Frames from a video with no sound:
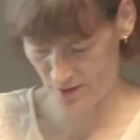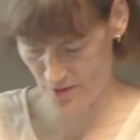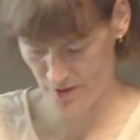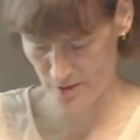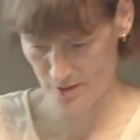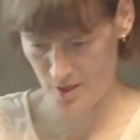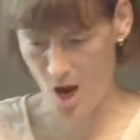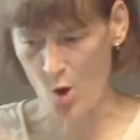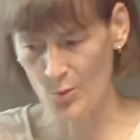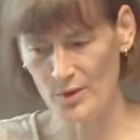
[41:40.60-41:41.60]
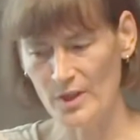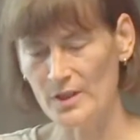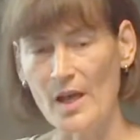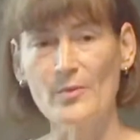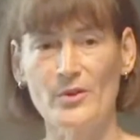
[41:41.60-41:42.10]
many things open,
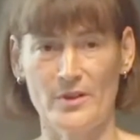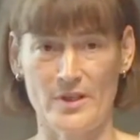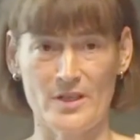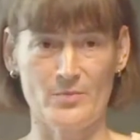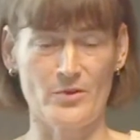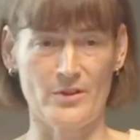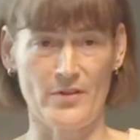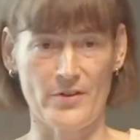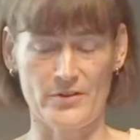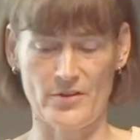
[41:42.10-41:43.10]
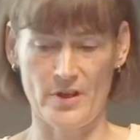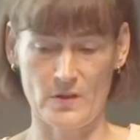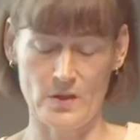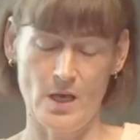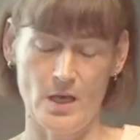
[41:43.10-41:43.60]
and I'm not an expert in these
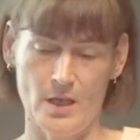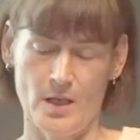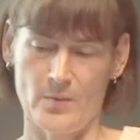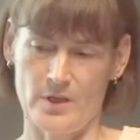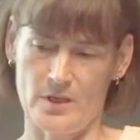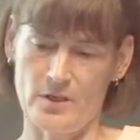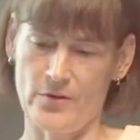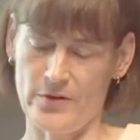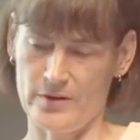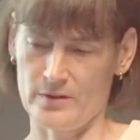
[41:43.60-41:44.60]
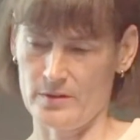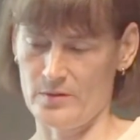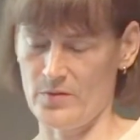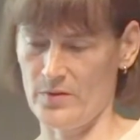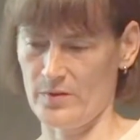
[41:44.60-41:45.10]
things, but I know that
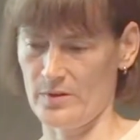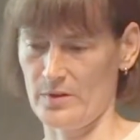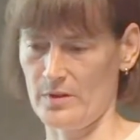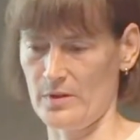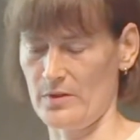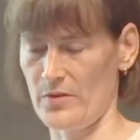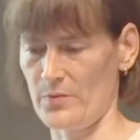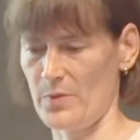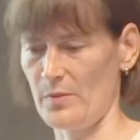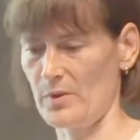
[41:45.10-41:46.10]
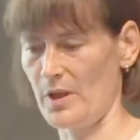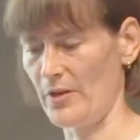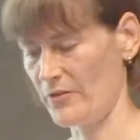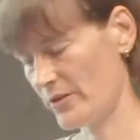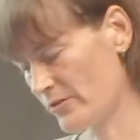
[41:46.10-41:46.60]
the people
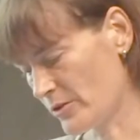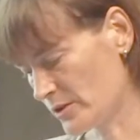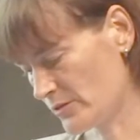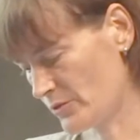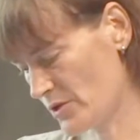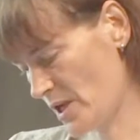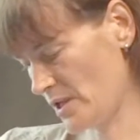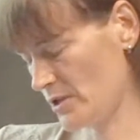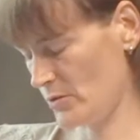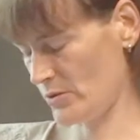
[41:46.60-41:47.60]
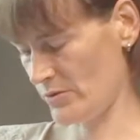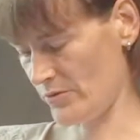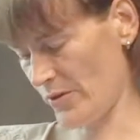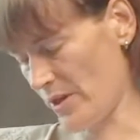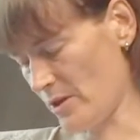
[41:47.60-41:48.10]
I've quoted would tend to
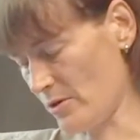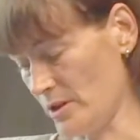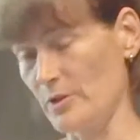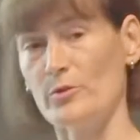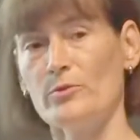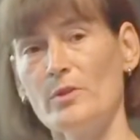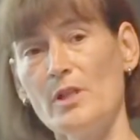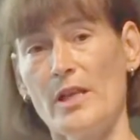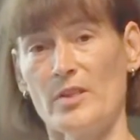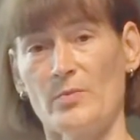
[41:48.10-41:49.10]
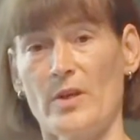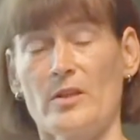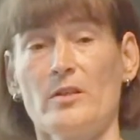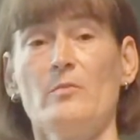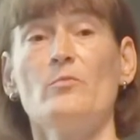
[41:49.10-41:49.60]
what they call a dual
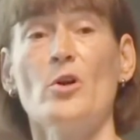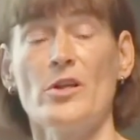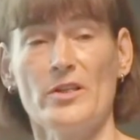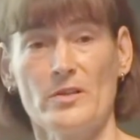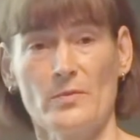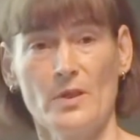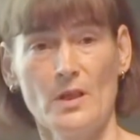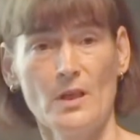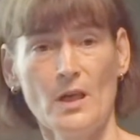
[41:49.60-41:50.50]
aspect monism.